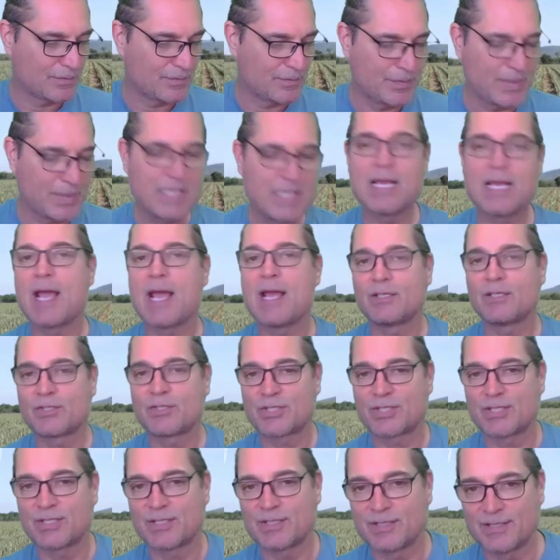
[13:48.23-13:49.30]

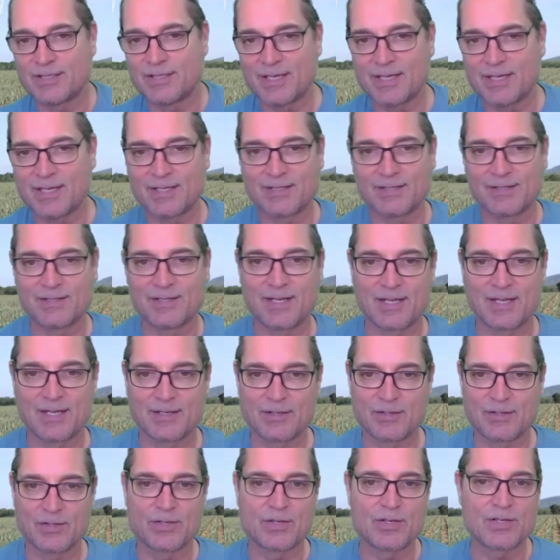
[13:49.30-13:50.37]
pH
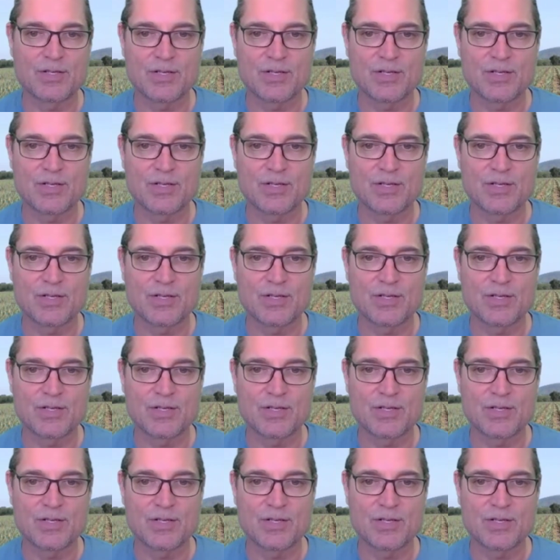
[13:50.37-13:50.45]
and